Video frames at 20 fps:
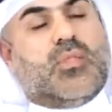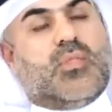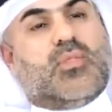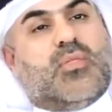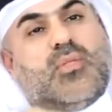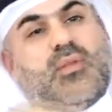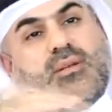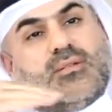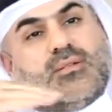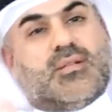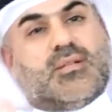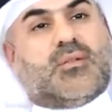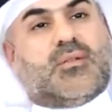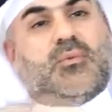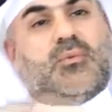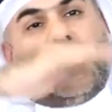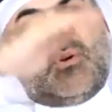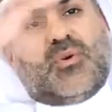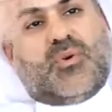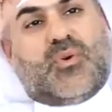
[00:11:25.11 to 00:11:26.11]
thing that
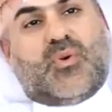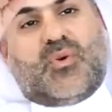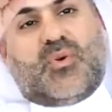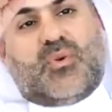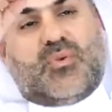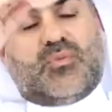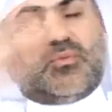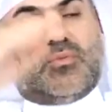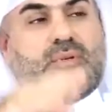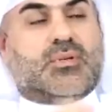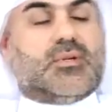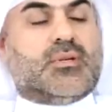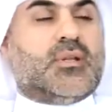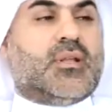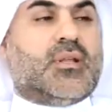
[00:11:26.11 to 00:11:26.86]
we go over.